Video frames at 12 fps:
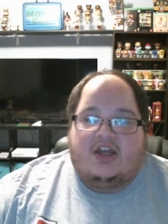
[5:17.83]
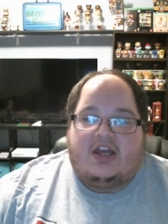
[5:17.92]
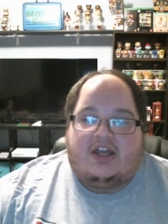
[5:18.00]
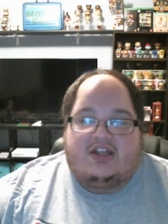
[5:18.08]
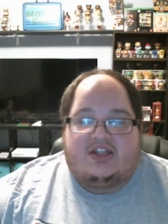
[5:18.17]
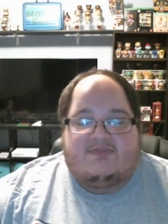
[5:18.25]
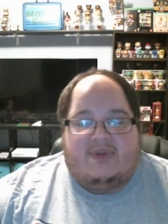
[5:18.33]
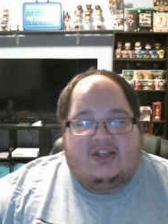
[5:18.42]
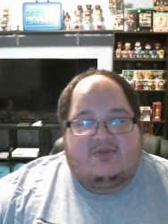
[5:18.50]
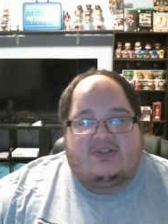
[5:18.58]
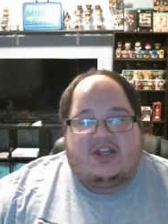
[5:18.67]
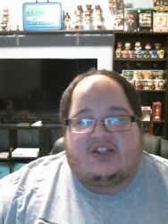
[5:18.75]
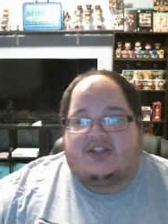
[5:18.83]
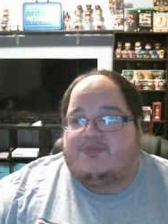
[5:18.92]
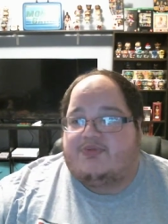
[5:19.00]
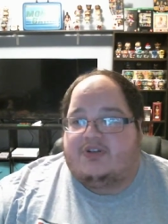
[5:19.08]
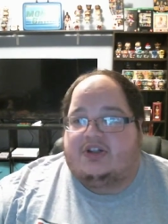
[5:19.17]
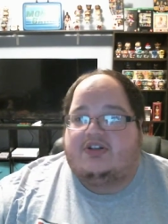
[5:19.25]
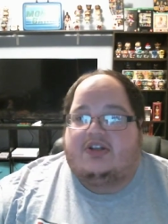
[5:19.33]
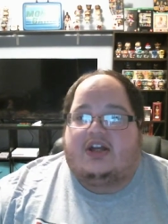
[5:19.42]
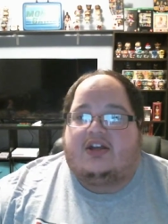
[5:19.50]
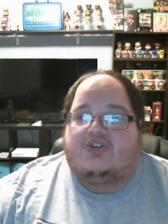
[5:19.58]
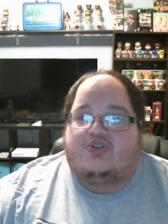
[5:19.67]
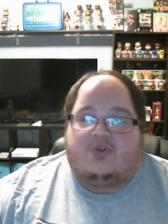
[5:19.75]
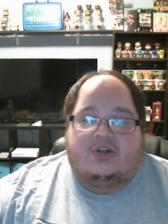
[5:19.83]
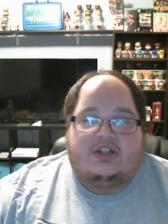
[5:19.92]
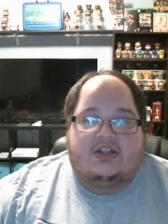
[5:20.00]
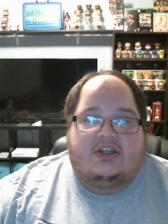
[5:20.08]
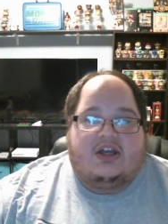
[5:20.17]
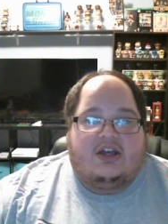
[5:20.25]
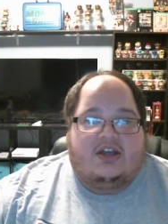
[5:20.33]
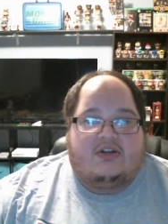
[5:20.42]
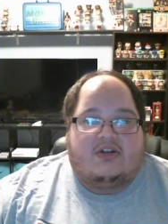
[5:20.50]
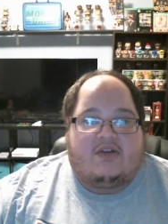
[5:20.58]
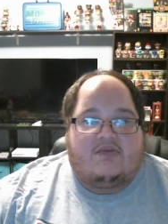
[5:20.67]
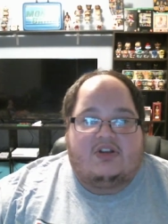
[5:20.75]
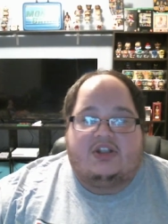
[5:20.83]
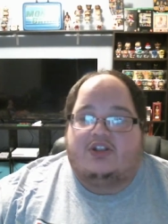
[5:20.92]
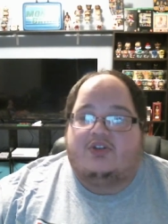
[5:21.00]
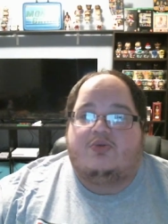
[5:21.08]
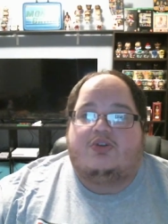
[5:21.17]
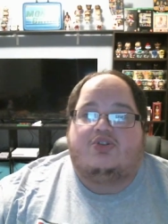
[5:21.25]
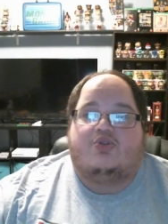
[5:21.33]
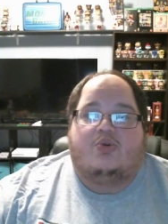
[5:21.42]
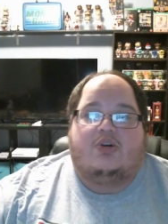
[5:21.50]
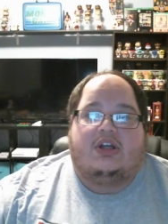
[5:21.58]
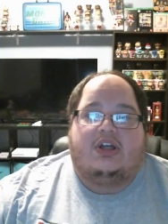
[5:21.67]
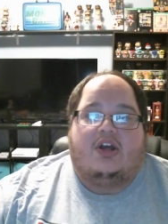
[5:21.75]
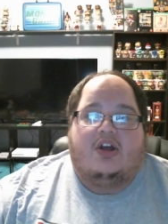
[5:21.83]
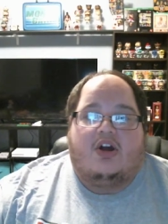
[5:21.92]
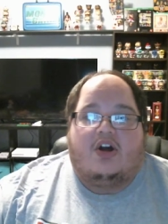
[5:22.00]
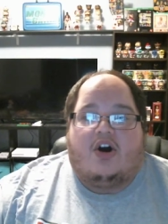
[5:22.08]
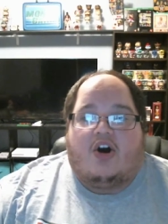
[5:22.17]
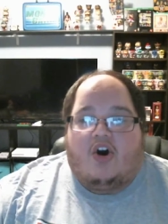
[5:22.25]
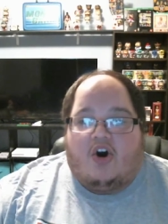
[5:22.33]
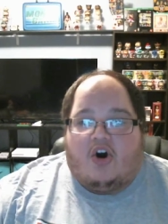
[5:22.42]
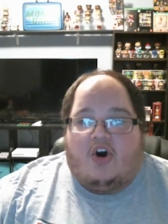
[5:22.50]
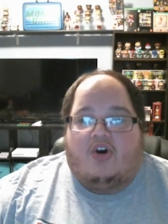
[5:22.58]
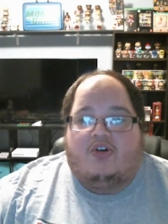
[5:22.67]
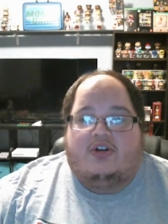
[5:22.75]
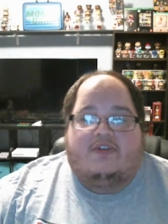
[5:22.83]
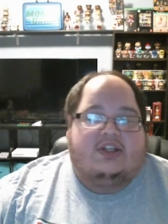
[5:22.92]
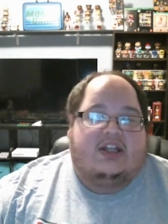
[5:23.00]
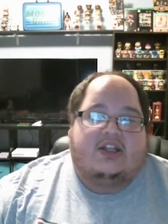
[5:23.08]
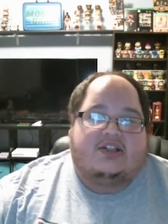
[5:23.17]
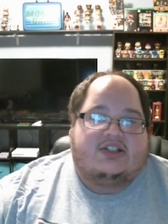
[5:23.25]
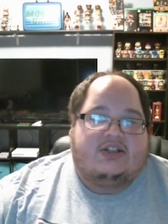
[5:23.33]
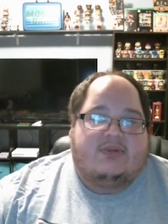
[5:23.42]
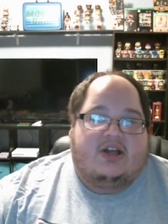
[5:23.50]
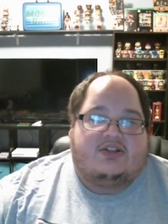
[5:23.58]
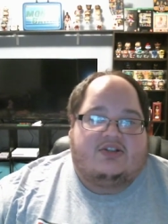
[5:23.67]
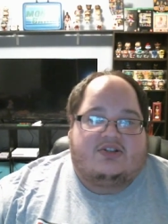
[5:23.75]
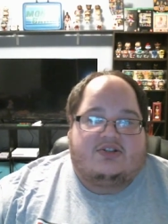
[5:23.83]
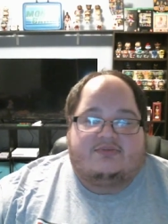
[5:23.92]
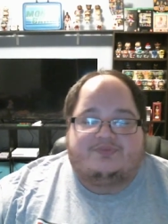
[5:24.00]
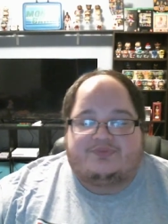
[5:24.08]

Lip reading: And this match was actually pretty good. I enjoyed it. I really do enjoy all of the NXT matches.